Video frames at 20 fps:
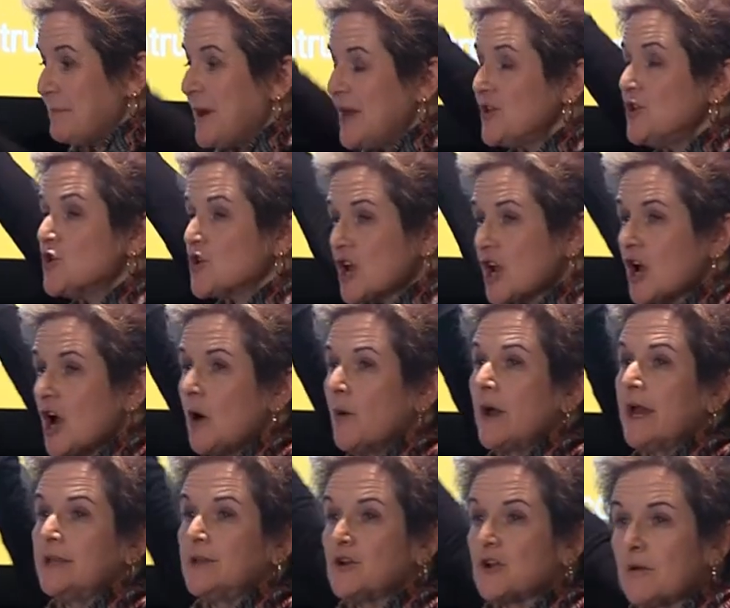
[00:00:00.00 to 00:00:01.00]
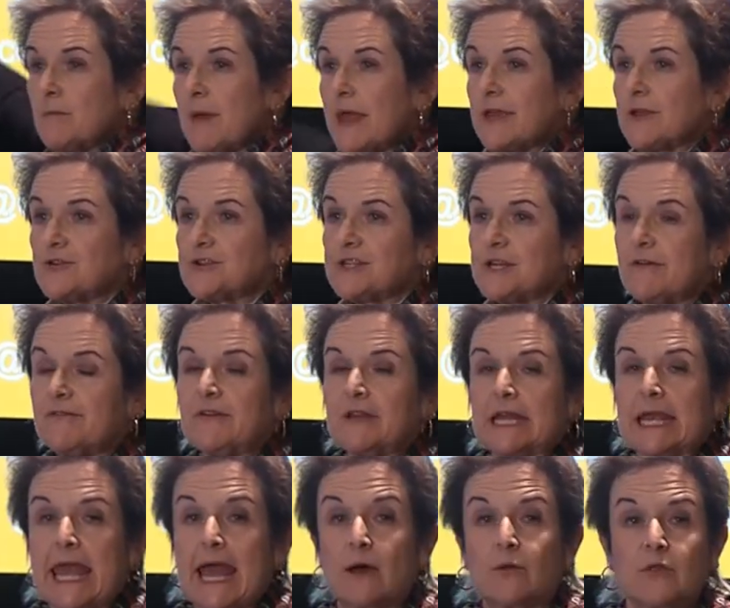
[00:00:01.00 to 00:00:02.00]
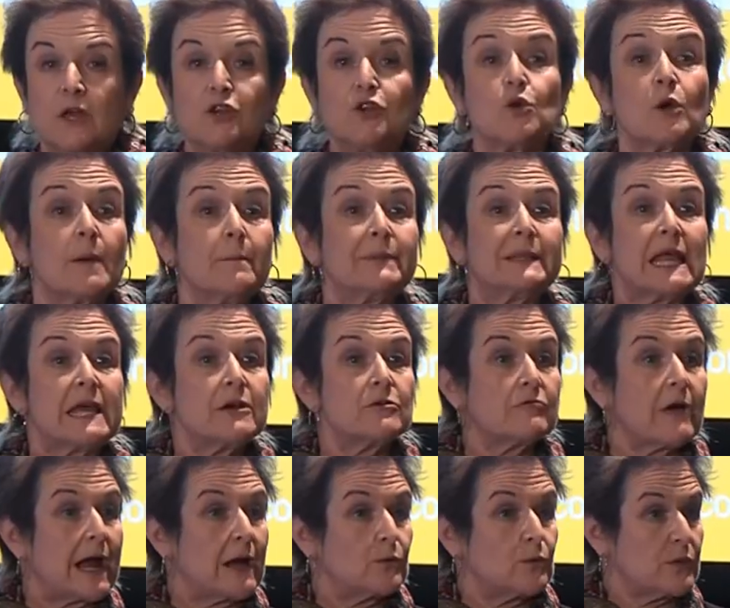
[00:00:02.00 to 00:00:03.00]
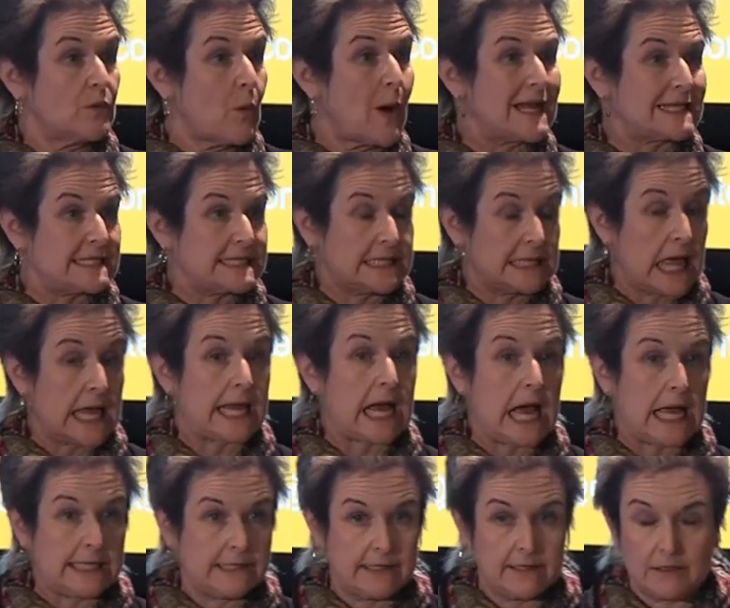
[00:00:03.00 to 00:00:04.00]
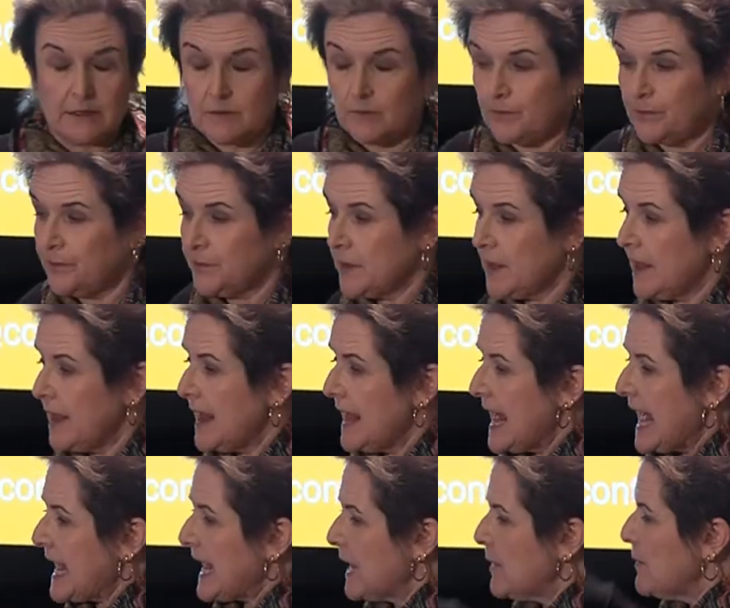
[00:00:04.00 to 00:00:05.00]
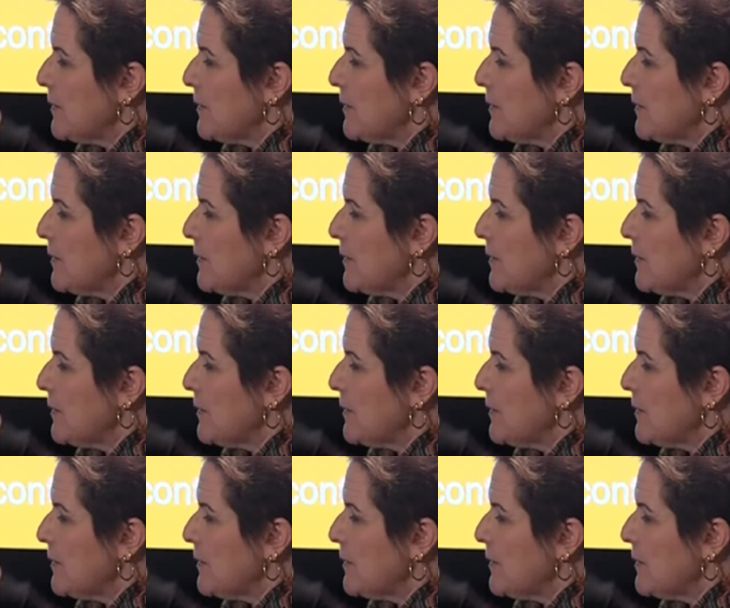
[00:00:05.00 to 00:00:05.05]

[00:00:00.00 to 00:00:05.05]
But you can go in, you can make yourself an account, and then you can play around with Watson like I did. And